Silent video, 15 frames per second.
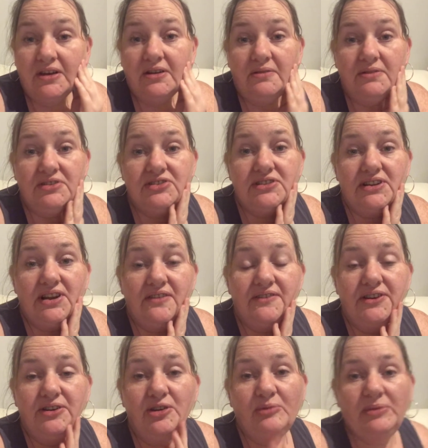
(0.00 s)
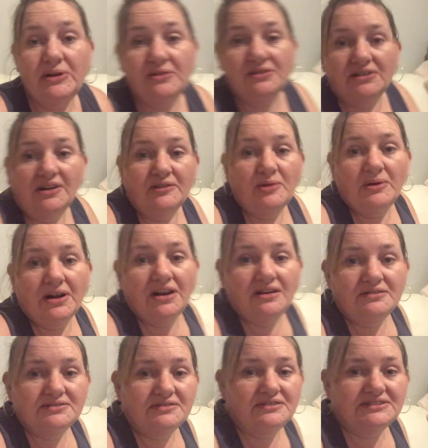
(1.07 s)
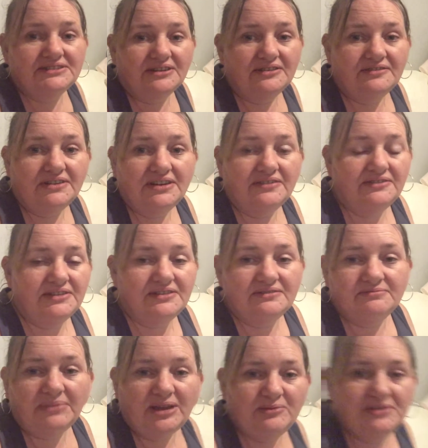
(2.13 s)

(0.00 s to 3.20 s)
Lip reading: which is a lovely new build. Look, I've got my clothes on the sofa and everything, baby